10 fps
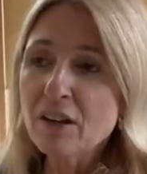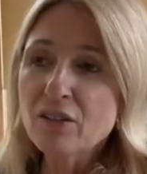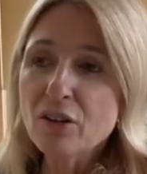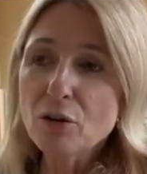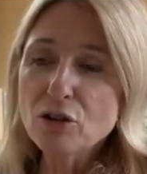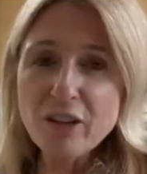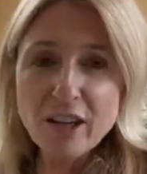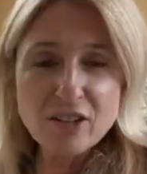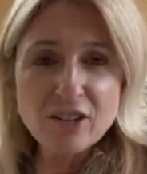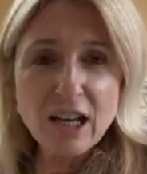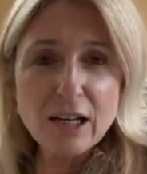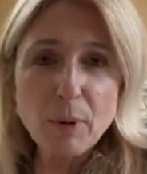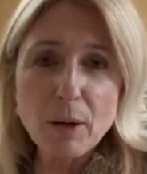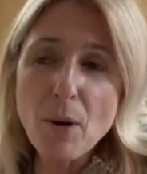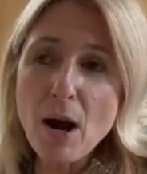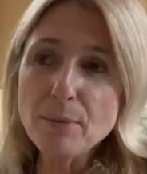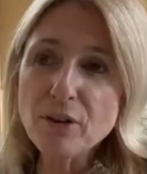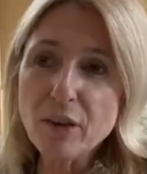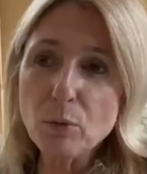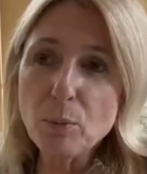So I'd just like to tell you about a property
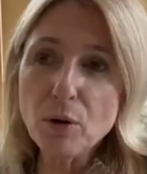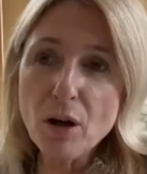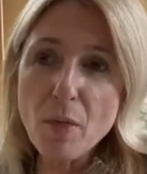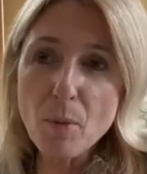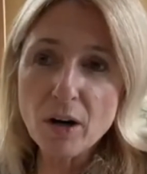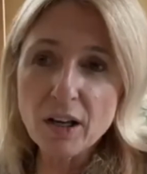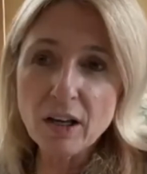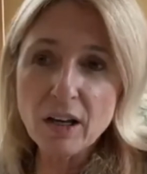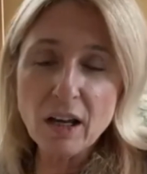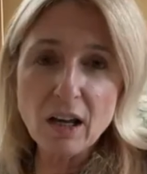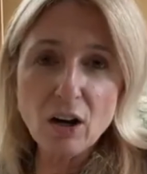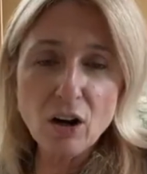that we put on the market